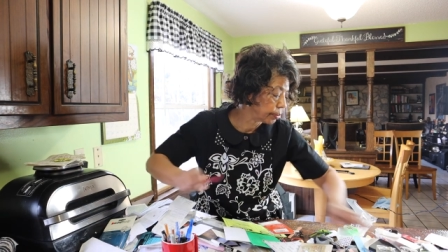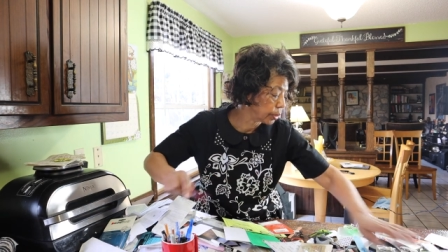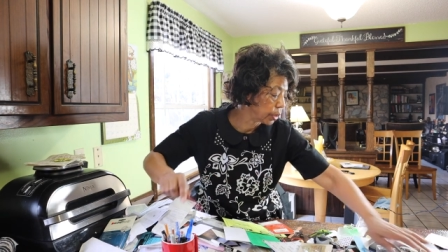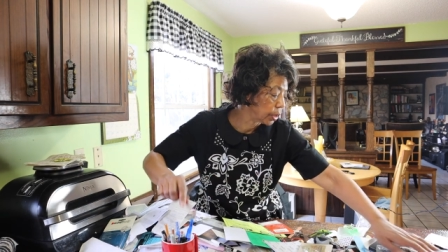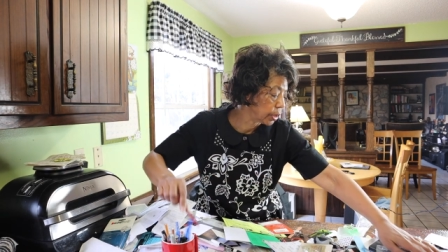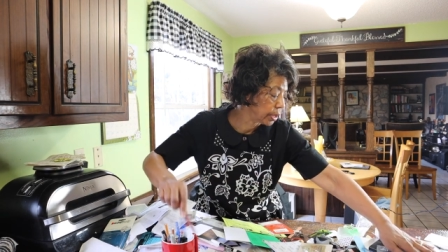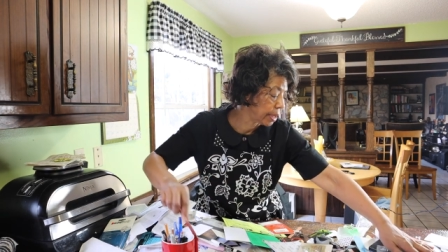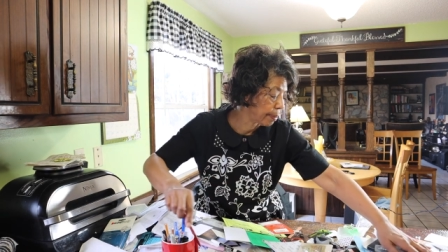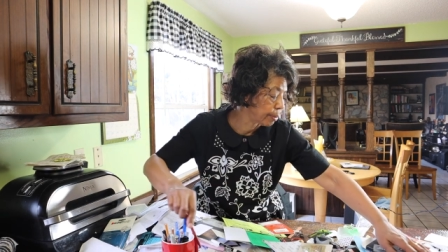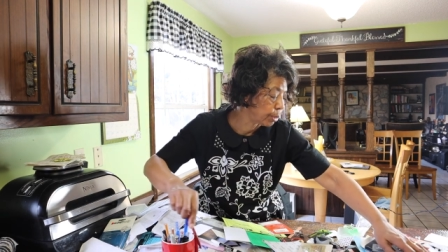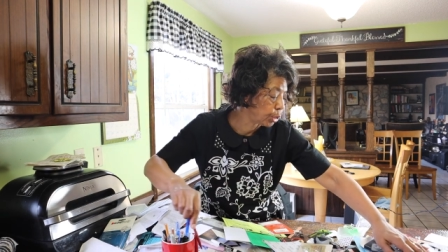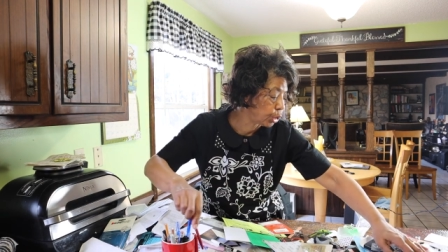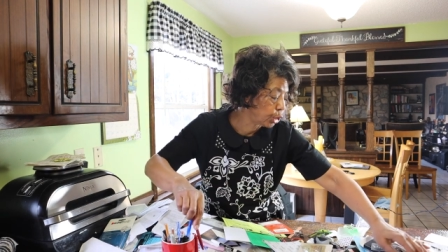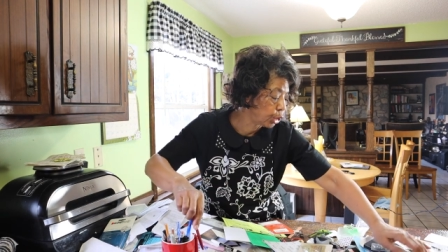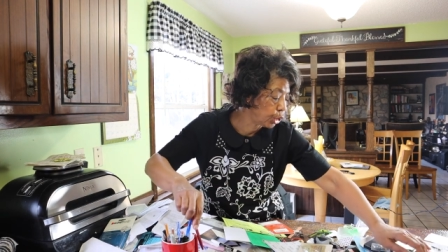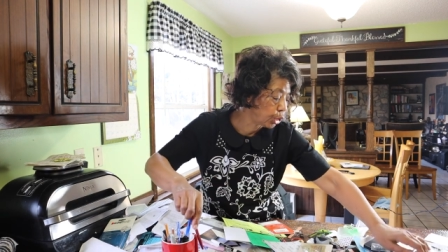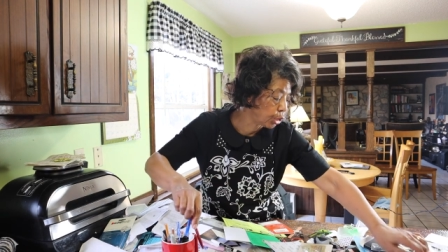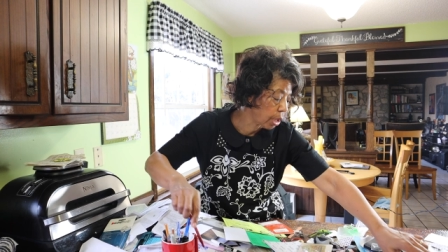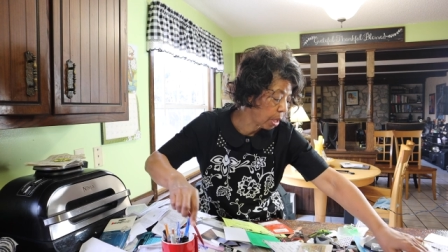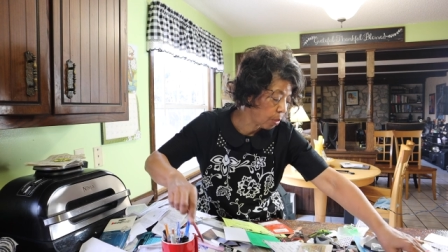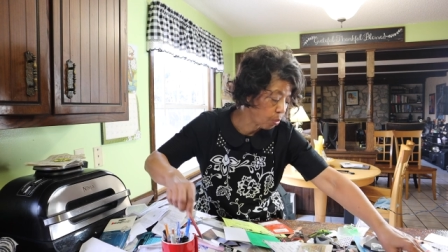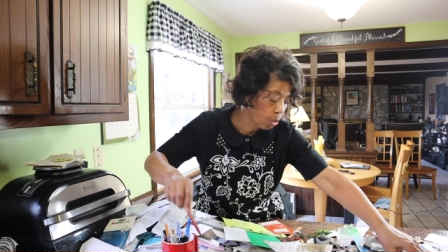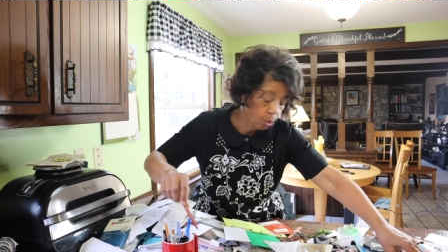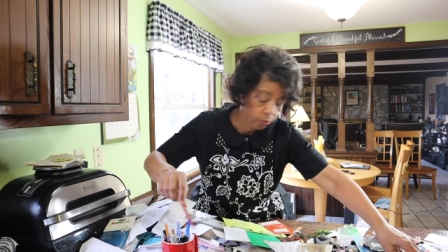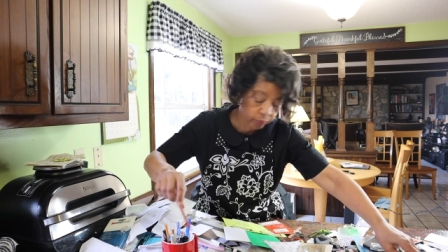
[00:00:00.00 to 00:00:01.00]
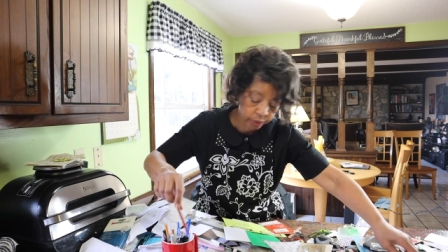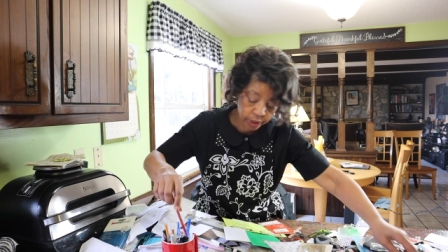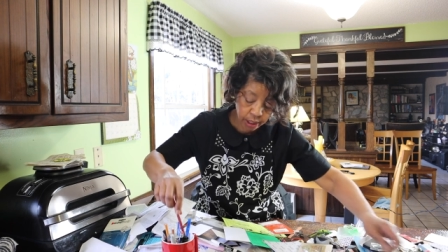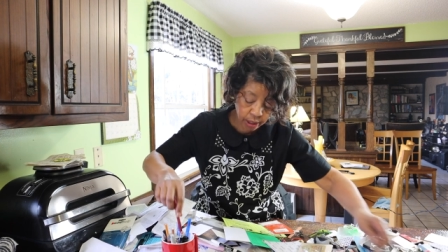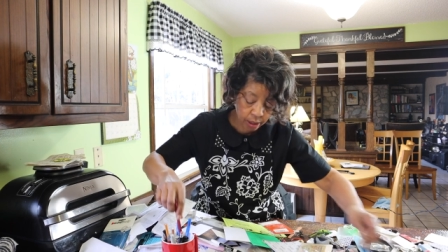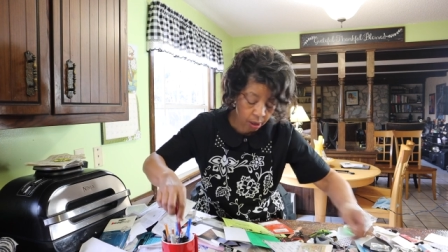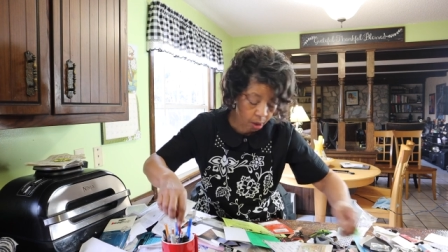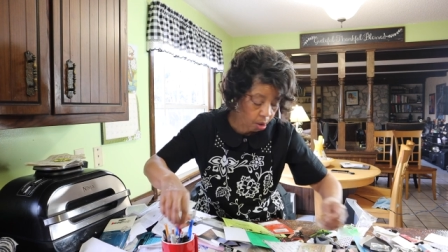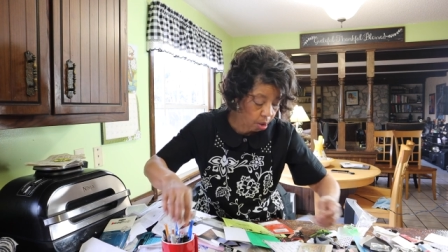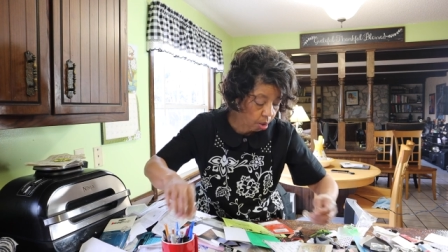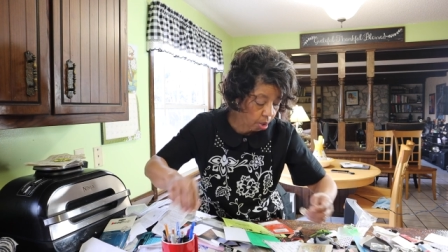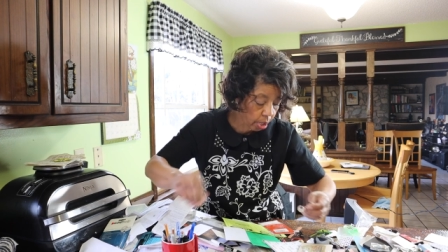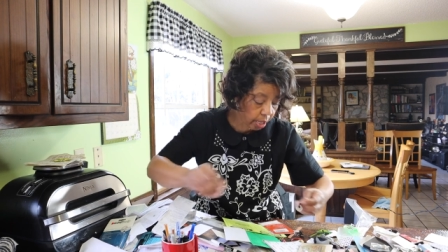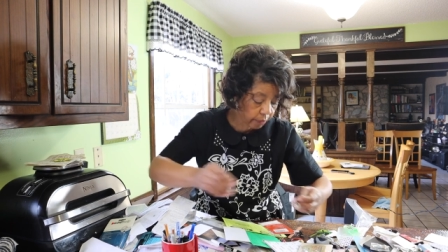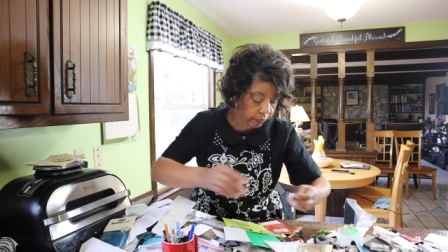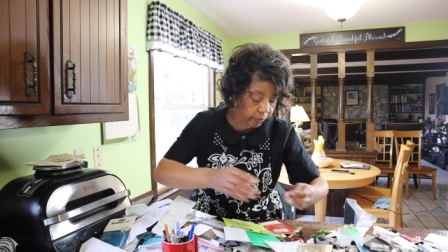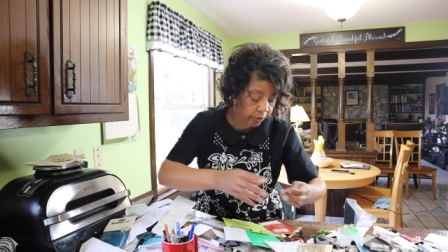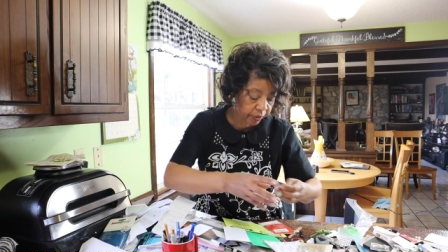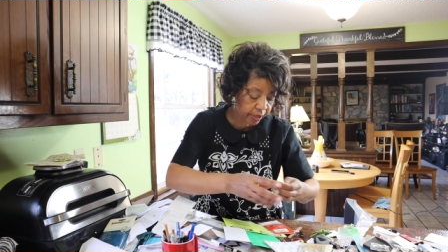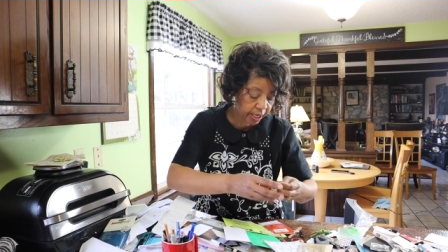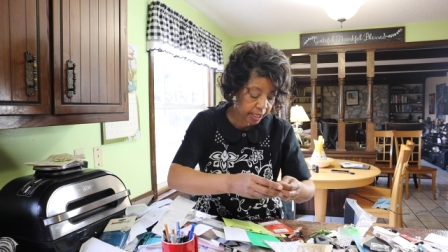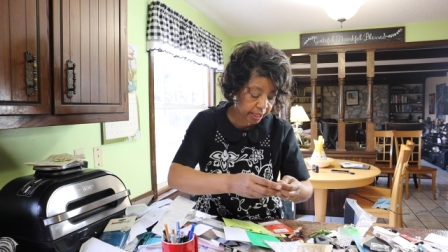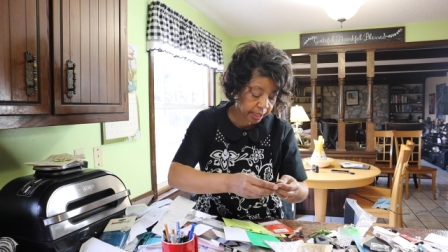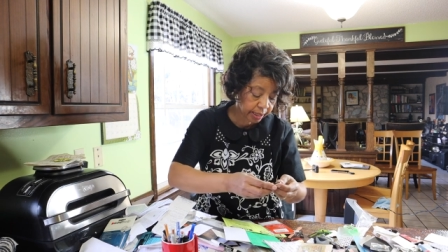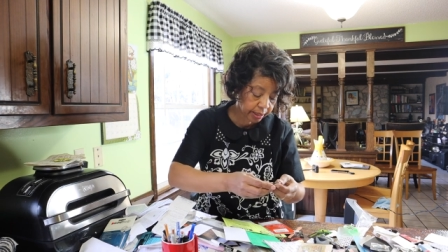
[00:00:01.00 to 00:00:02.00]
because I'm sure I won't need
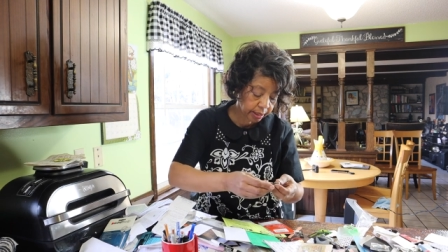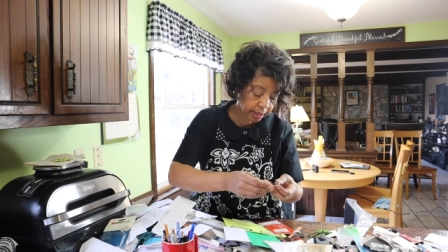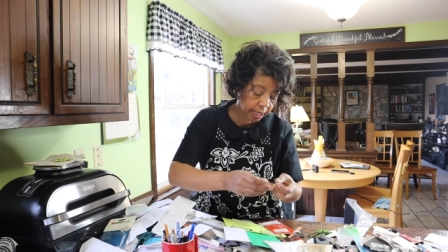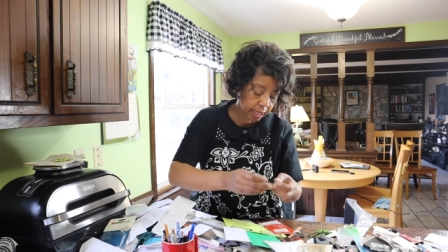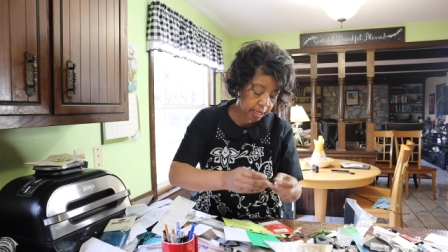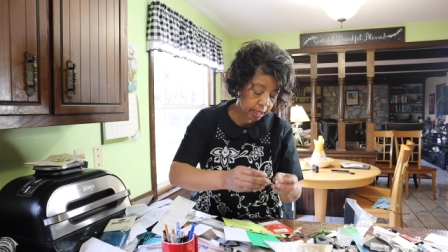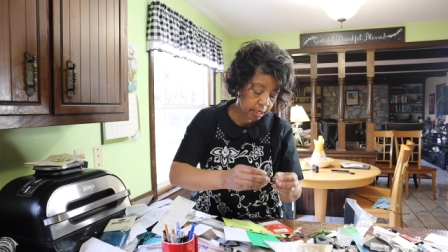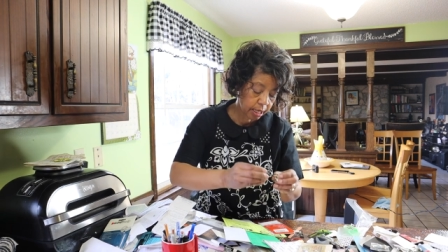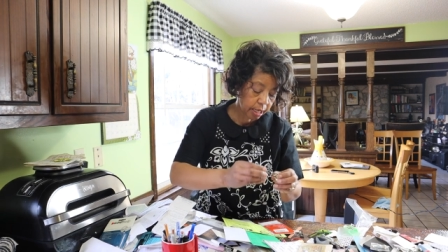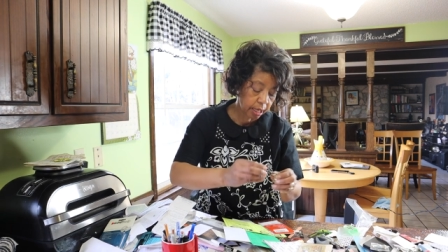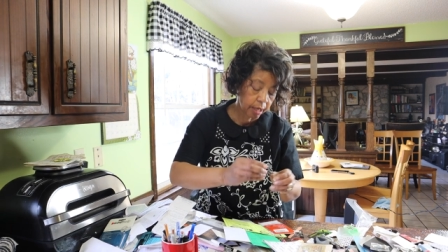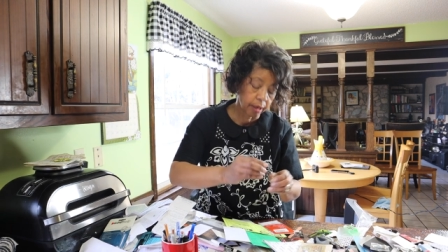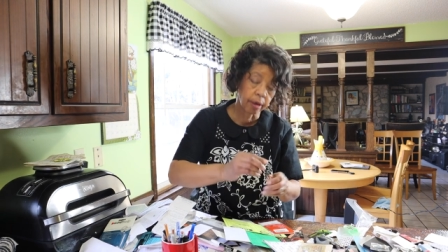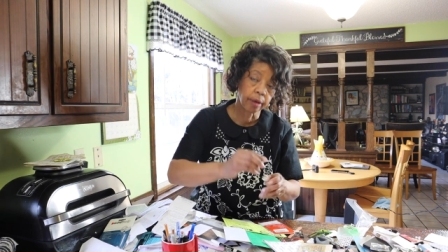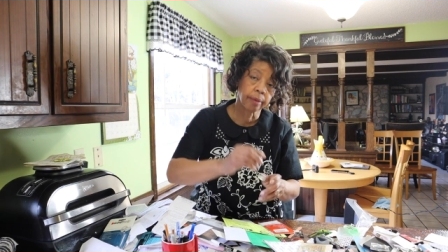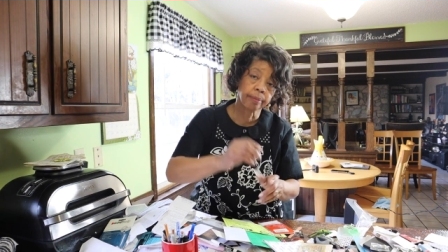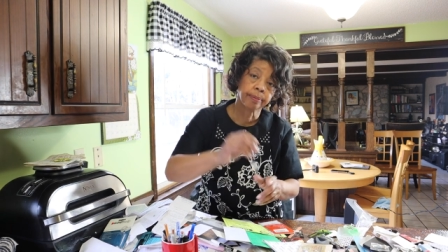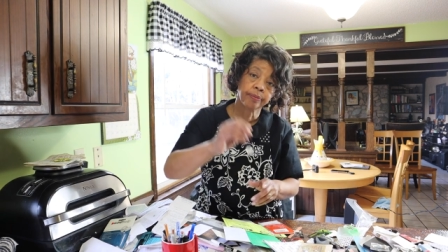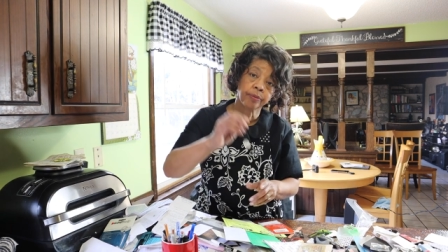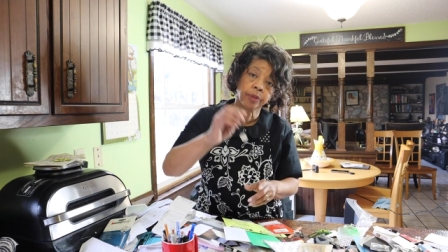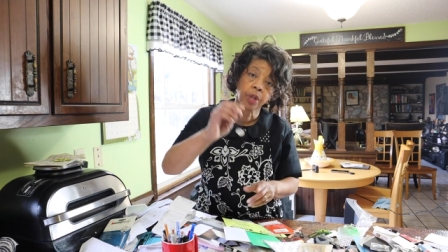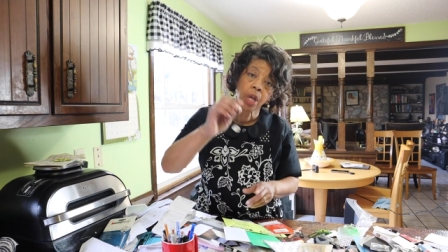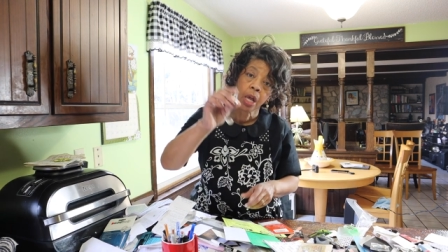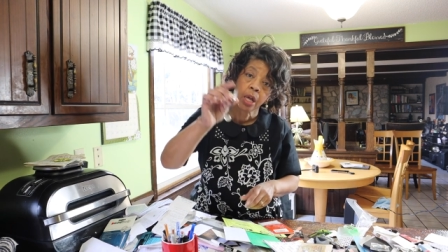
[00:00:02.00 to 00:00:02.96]
everything that's in here.